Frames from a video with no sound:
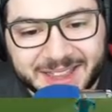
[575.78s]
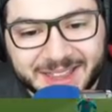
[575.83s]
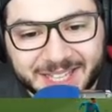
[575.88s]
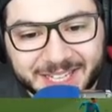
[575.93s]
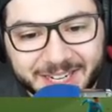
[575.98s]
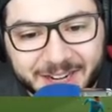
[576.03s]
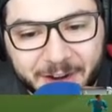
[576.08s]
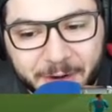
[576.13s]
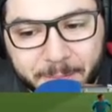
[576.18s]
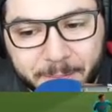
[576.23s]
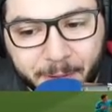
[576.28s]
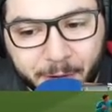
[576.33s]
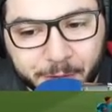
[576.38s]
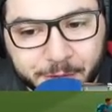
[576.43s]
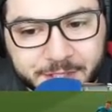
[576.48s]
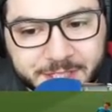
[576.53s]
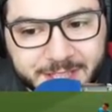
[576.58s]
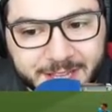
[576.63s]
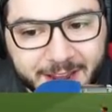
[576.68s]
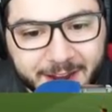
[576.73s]
the near
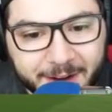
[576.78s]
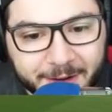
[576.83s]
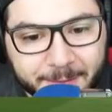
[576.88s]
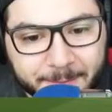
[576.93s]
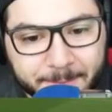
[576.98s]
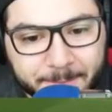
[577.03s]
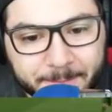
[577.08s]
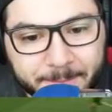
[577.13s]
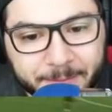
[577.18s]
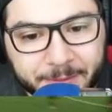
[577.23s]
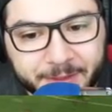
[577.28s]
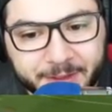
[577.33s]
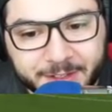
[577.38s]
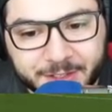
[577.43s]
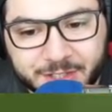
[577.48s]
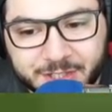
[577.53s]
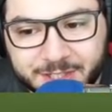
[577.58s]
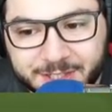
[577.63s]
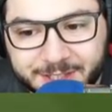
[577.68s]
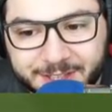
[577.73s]
post there.
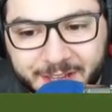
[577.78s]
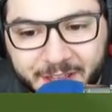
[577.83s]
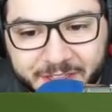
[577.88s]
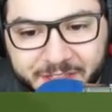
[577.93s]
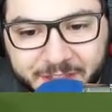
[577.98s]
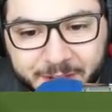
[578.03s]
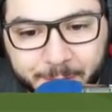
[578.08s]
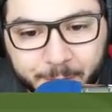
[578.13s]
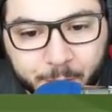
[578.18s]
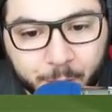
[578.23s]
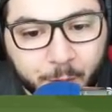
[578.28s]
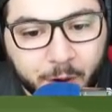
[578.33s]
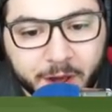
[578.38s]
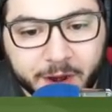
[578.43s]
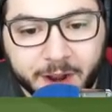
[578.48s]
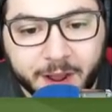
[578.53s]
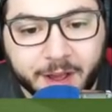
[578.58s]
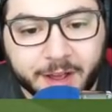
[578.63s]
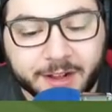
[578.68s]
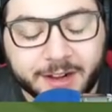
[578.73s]
There's nothing. What
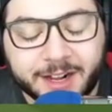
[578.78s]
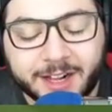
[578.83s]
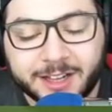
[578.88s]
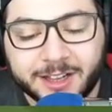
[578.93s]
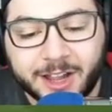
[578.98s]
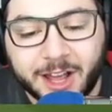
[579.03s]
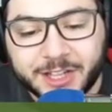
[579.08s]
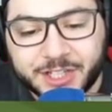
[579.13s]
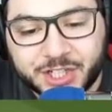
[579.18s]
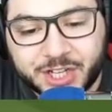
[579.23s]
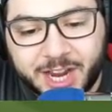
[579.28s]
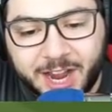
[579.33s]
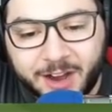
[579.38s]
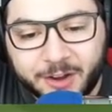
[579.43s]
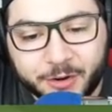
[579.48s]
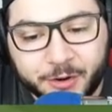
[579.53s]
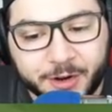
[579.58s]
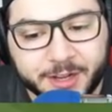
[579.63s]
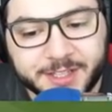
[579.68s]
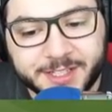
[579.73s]
a clutch
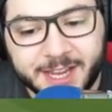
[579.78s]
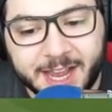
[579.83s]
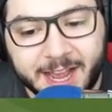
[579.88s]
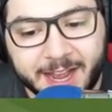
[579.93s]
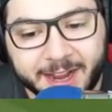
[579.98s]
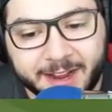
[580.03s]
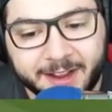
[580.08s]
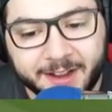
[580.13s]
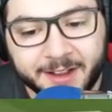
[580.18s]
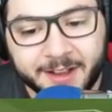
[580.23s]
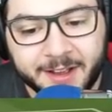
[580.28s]
counter-attack